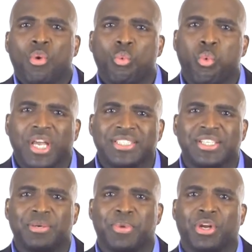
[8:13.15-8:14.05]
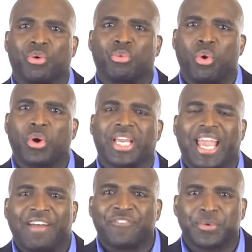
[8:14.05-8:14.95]
wisdom, and heroic
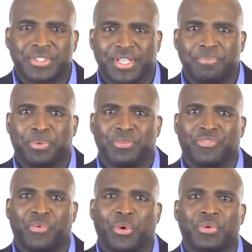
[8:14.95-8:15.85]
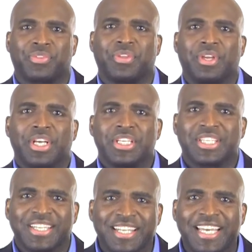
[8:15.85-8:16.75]
efforts they put forth
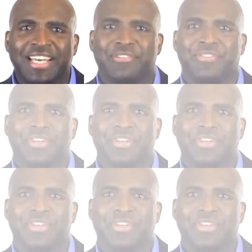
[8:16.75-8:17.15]
to live.